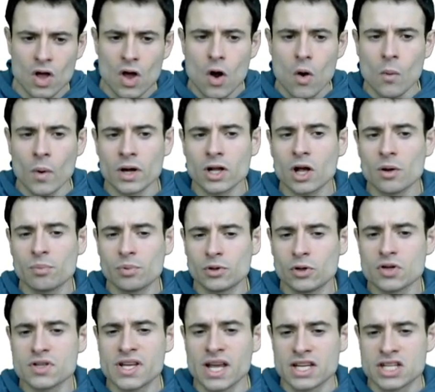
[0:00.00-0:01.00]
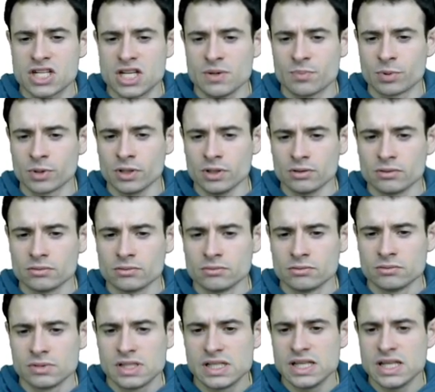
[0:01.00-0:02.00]
When computers get cheaper,
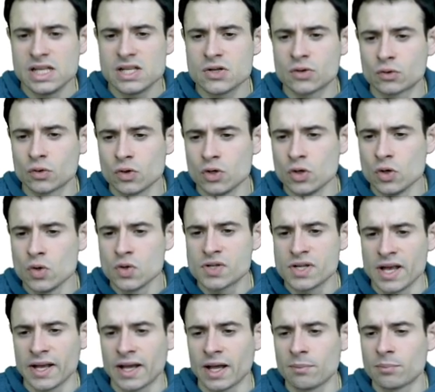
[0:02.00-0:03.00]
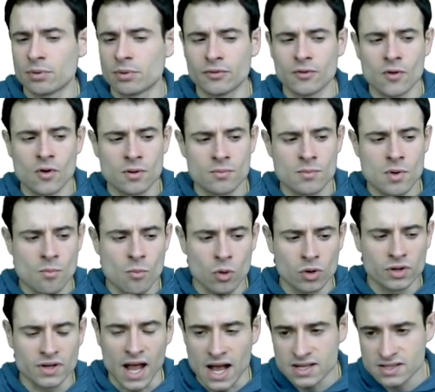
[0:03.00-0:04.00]
easier to use and can perform more
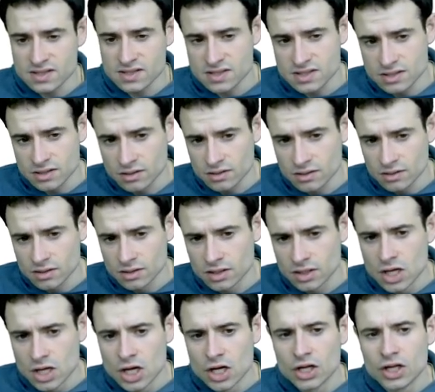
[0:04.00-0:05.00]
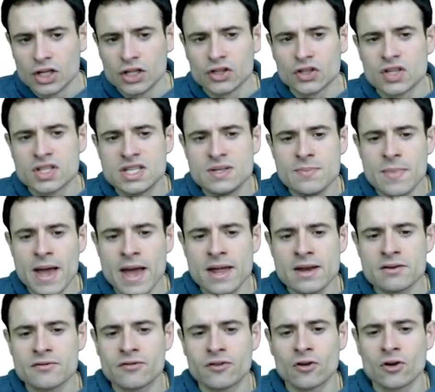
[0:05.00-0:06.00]
tasks, the
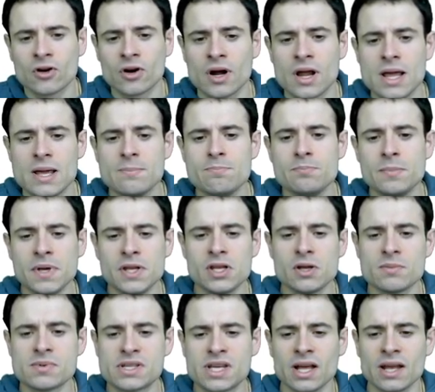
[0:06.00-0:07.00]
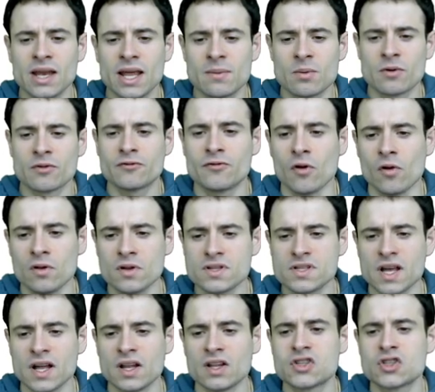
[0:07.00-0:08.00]
demand for medium skilled labor falls
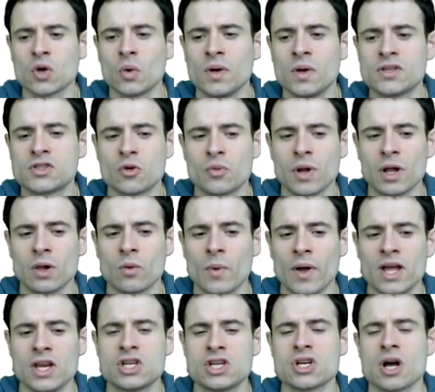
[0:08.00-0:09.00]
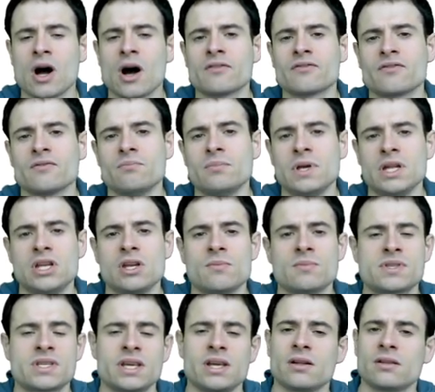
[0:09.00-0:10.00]
and so is the real wage of medium
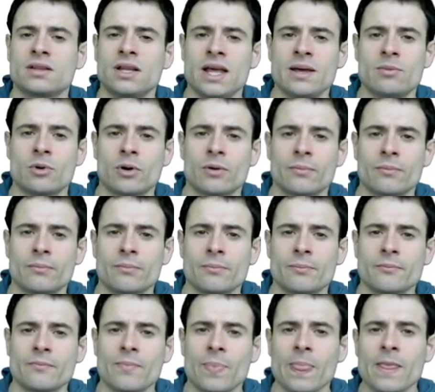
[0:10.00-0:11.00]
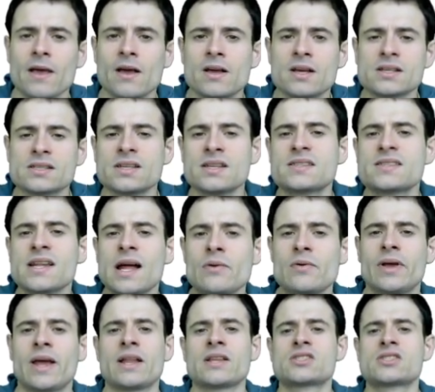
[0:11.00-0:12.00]
skilled labor. Since now you can